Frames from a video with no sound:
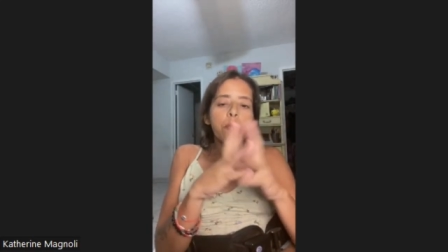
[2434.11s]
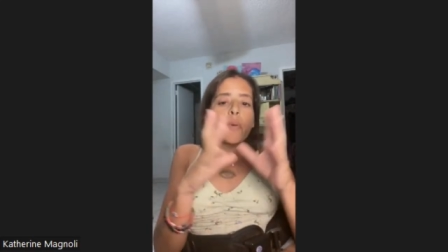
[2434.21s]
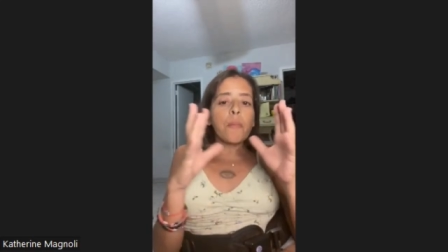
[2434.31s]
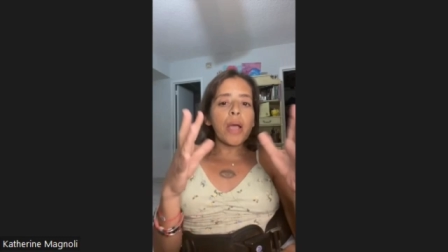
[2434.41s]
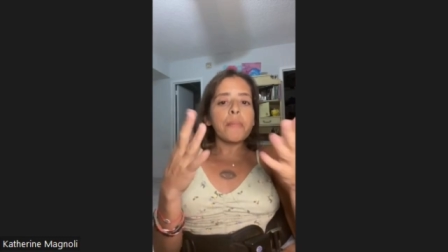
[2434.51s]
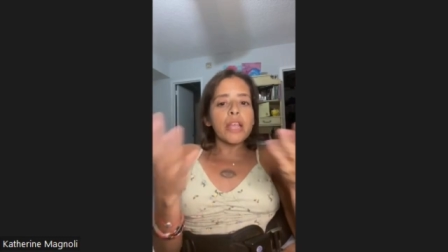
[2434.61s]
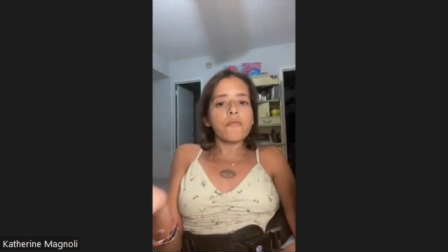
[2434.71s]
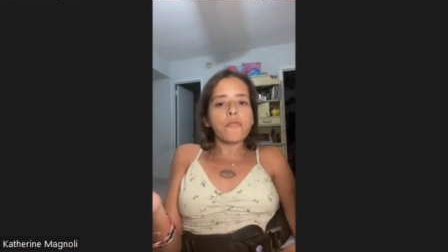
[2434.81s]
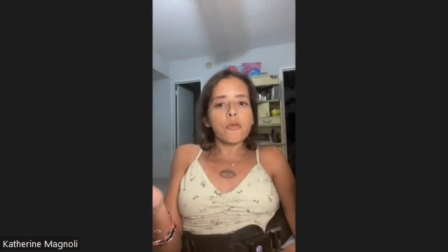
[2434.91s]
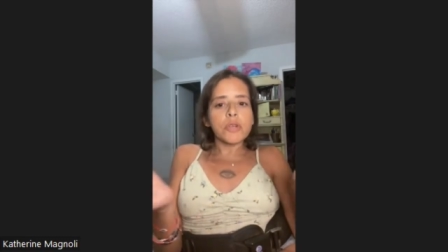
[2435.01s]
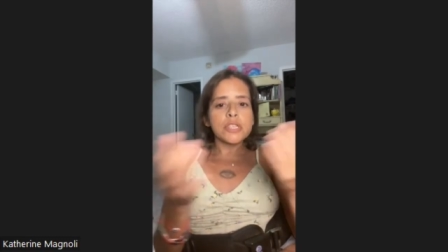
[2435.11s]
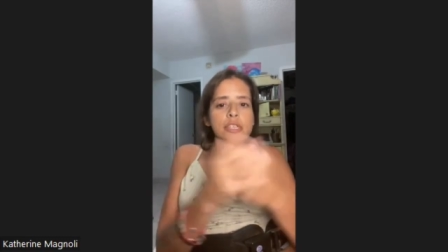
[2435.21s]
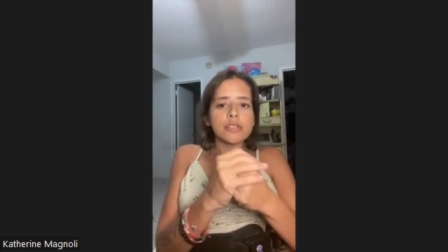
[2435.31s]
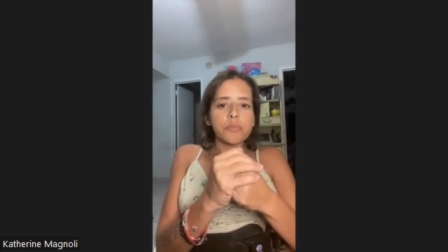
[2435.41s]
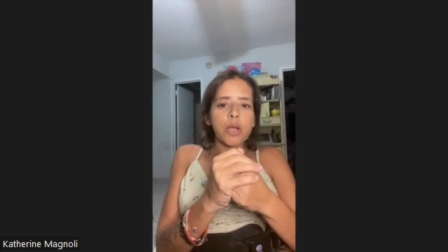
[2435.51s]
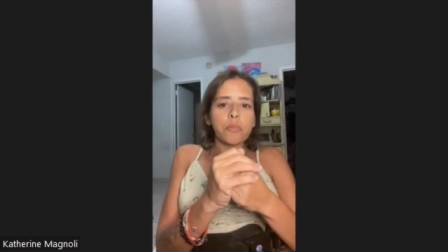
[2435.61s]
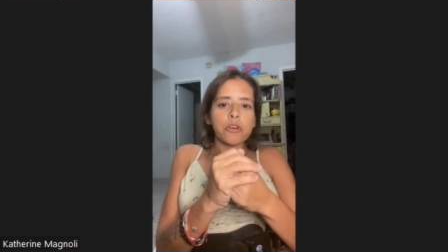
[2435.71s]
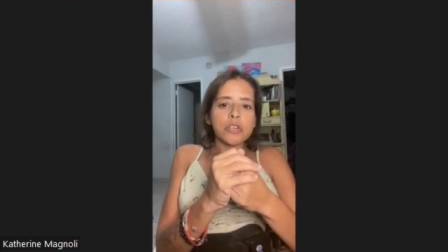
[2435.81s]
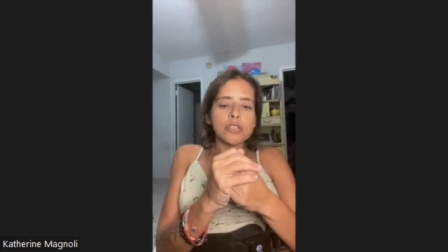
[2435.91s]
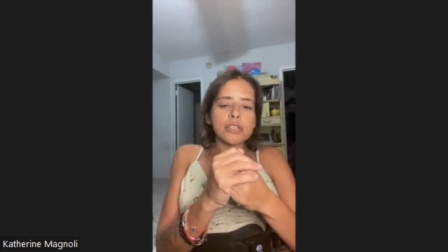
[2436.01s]
But my main focus is my
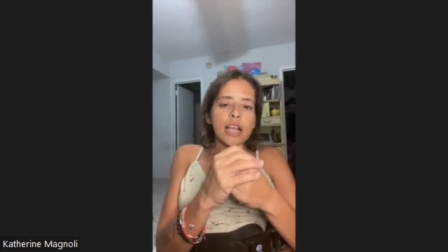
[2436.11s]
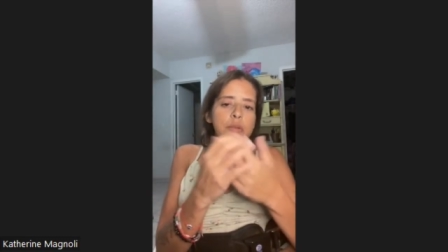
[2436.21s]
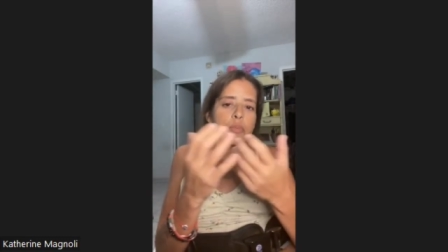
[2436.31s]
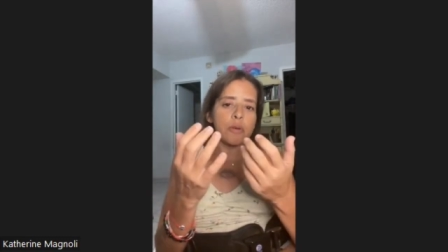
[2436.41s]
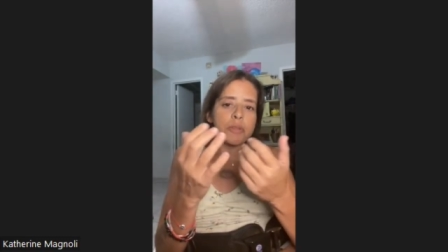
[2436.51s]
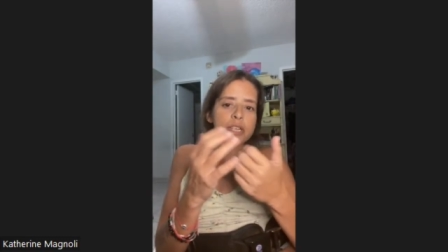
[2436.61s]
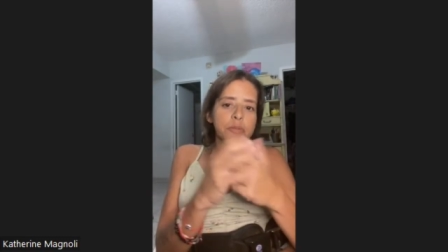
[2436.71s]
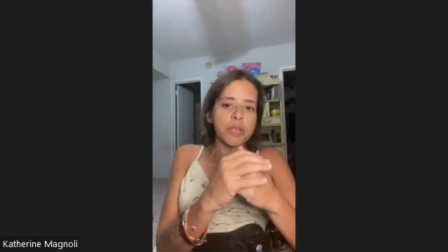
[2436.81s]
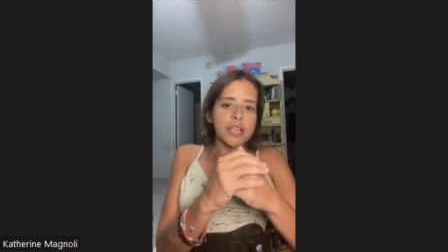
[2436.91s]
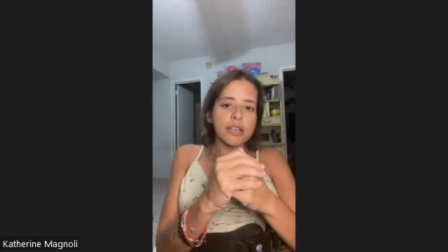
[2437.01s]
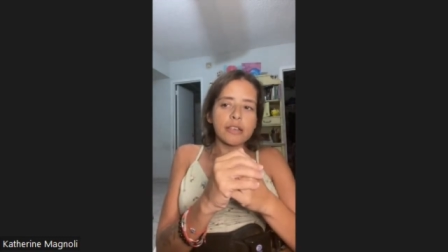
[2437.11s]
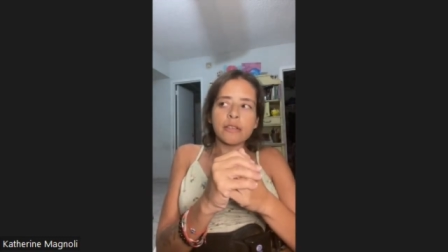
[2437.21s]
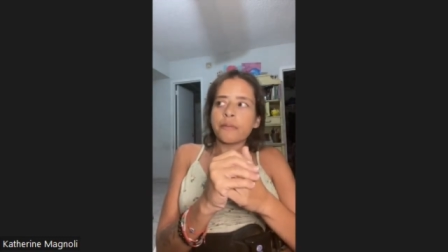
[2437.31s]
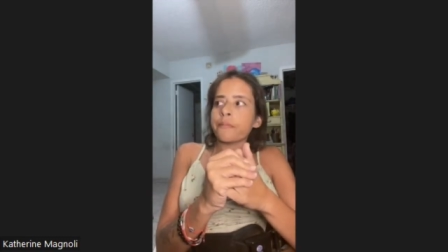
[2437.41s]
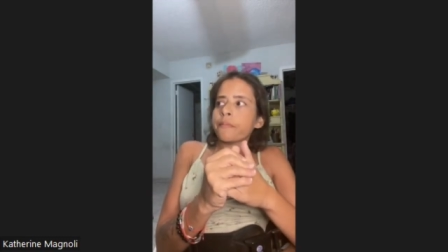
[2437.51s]
books and public speaking.